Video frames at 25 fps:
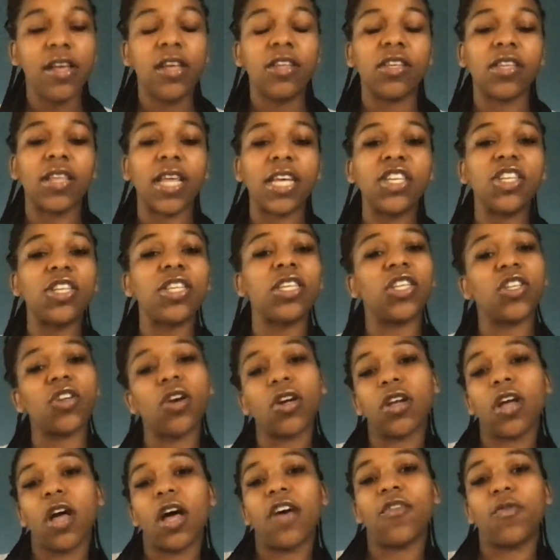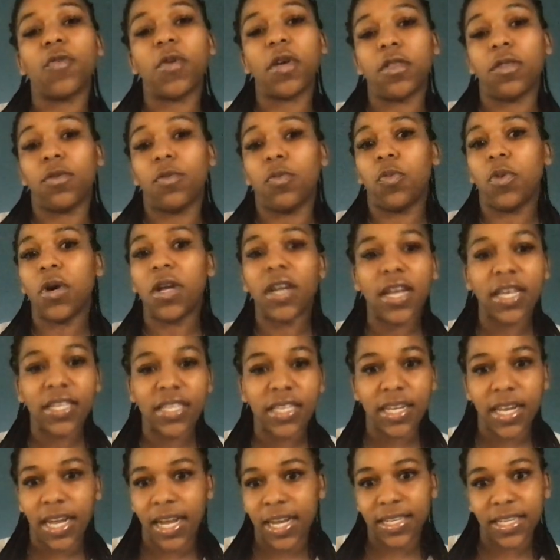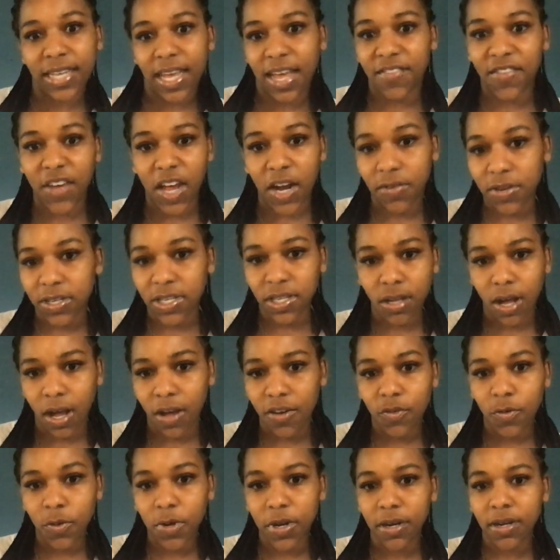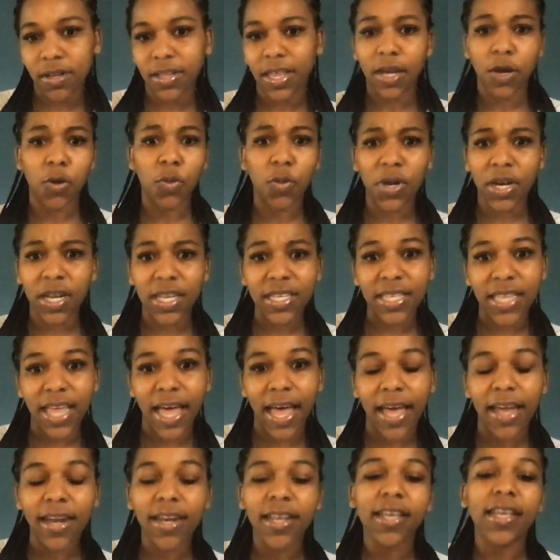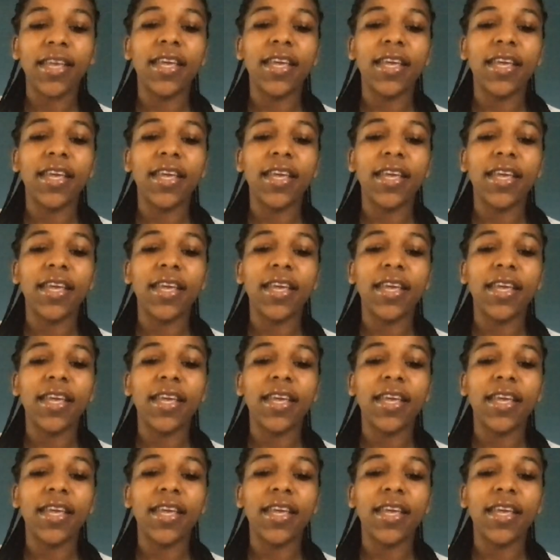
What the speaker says: So let's just start off with what is an antivirus software? Like, what is that?